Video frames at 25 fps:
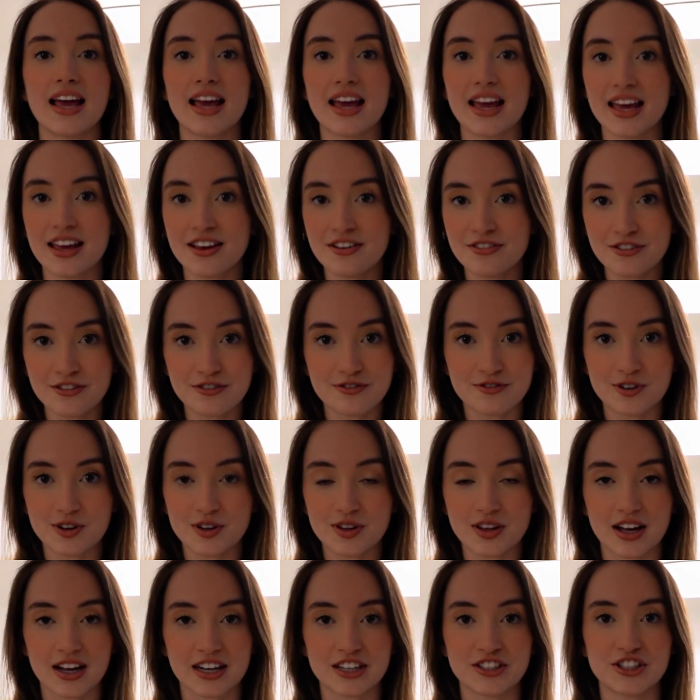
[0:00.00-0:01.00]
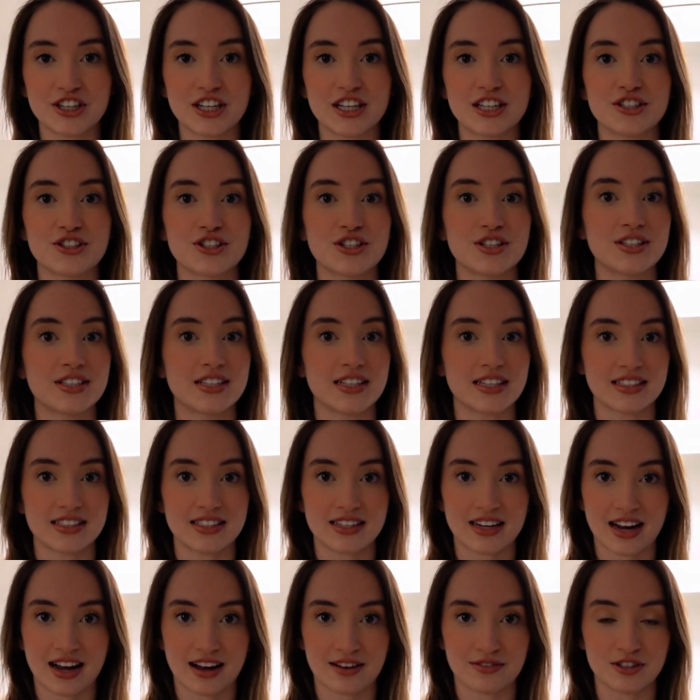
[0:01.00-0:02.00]
If a full line change
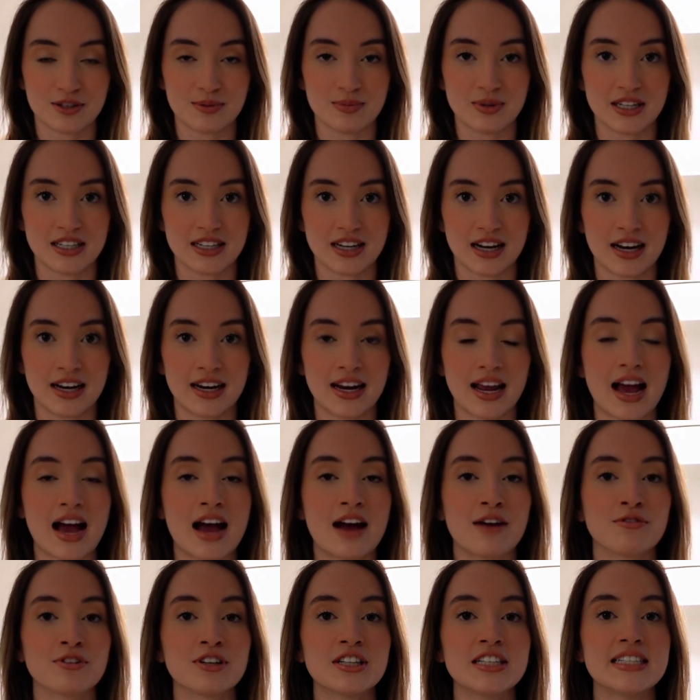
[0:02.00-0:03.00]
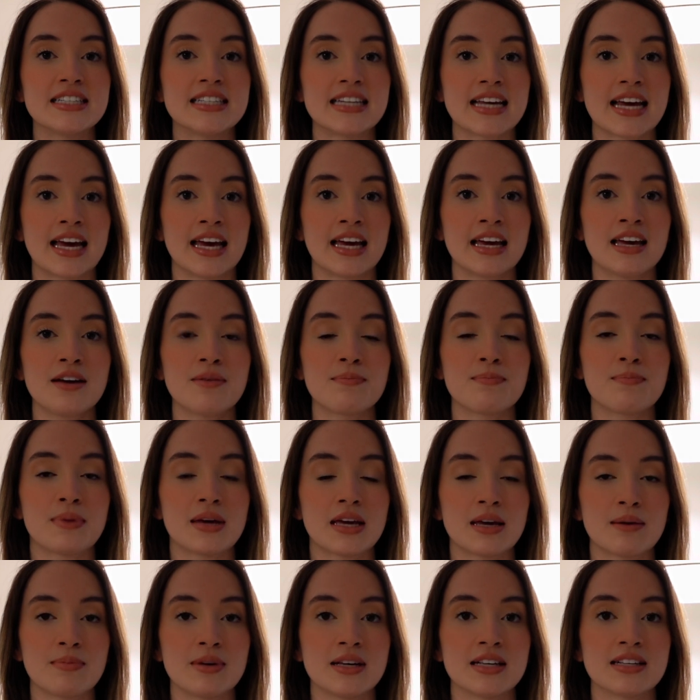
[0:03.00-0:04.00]
doesn't have to be done, every day,
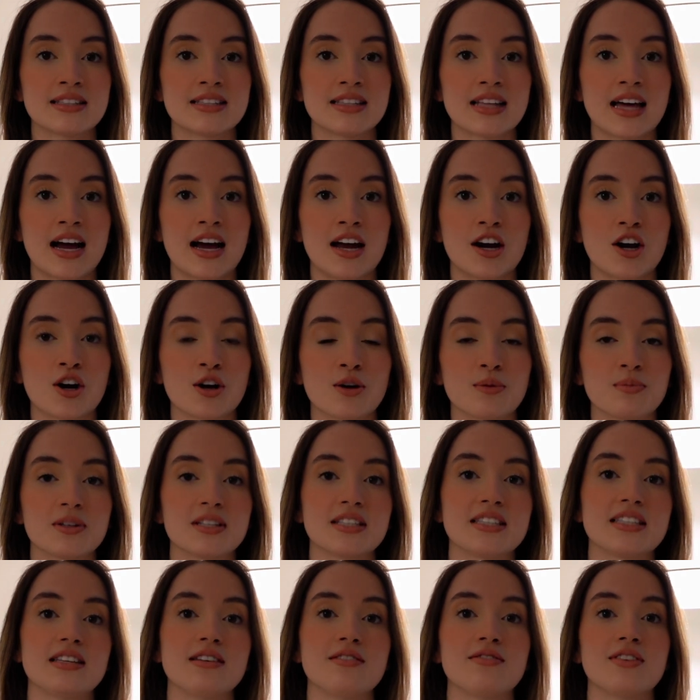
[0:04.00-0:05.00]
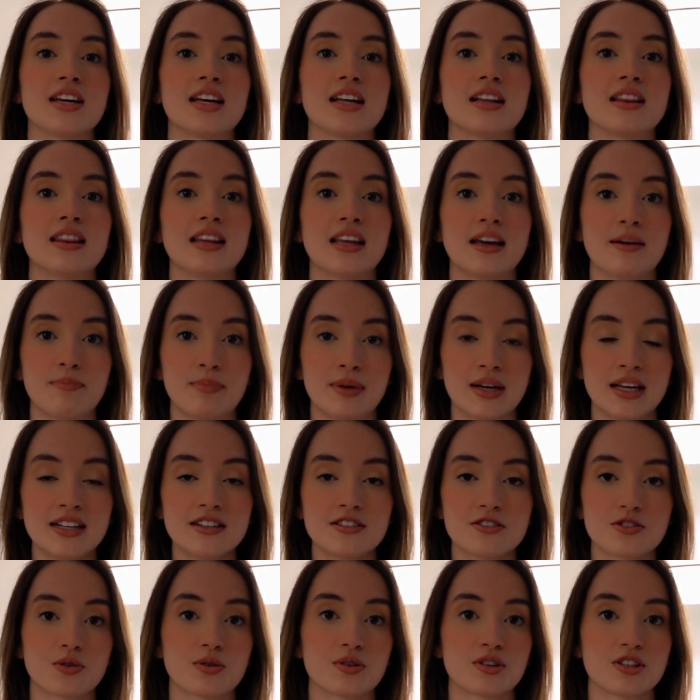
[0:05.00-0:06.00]
babies that are receiving
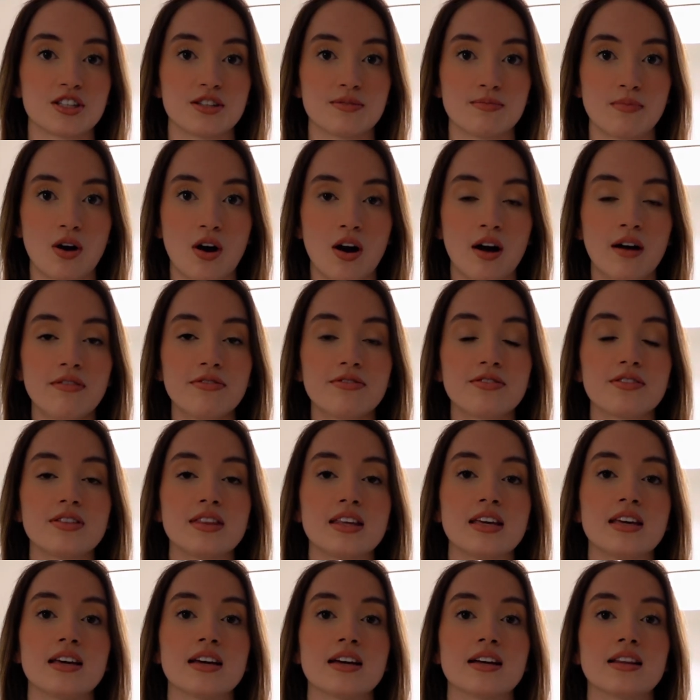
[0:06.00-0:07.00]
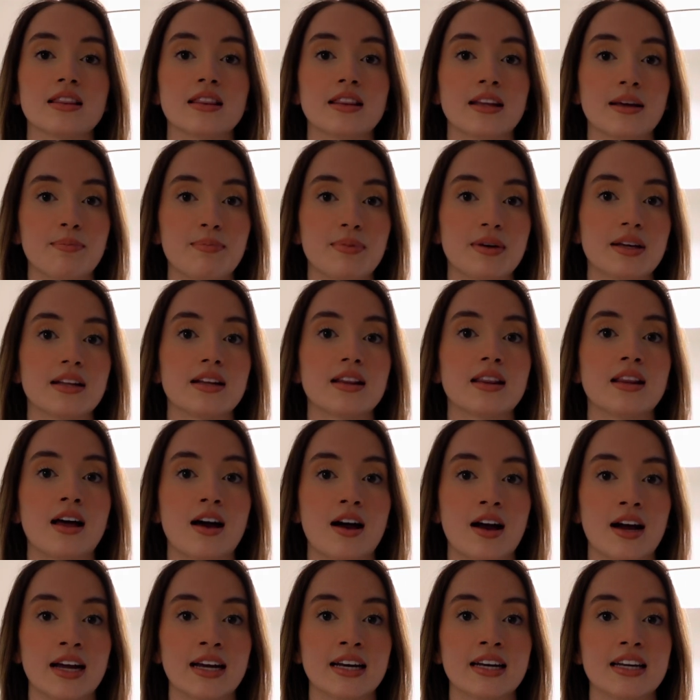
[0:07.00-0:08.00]
lippets or SMOF, the lippet
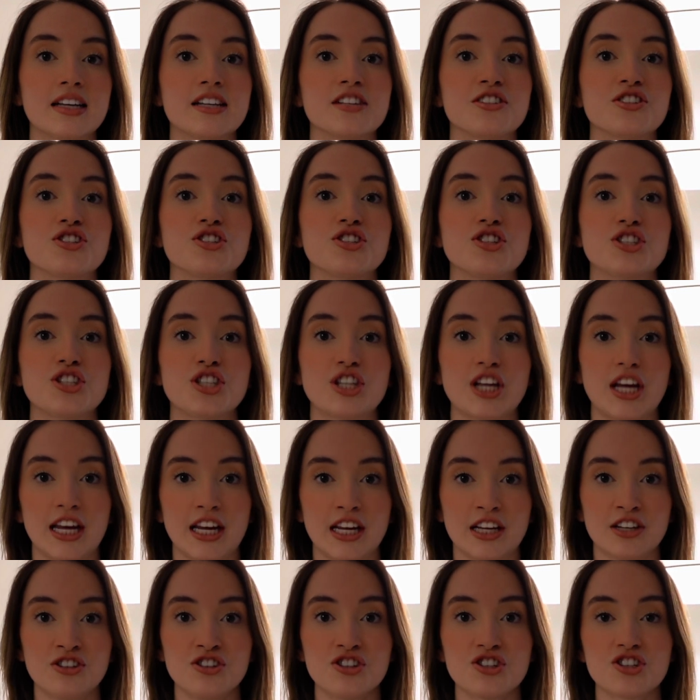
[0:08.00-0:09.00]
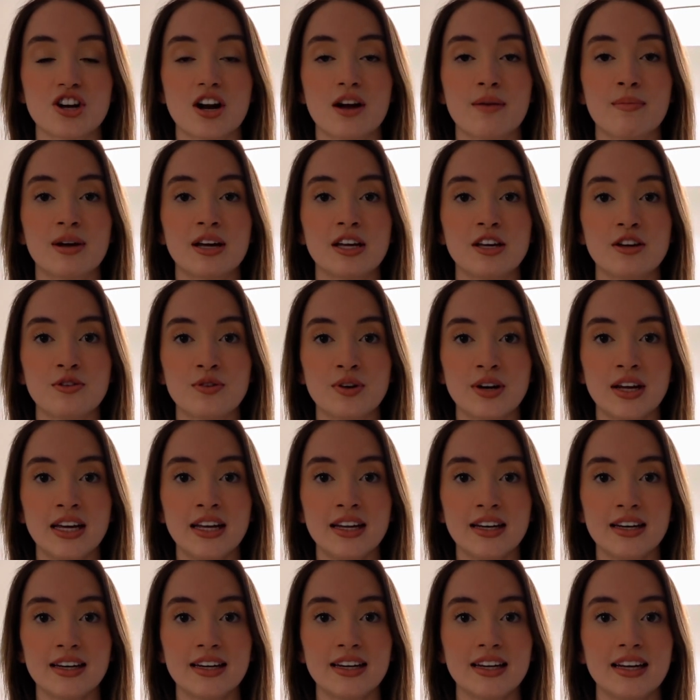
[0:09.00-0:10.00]
line is changed on my unit.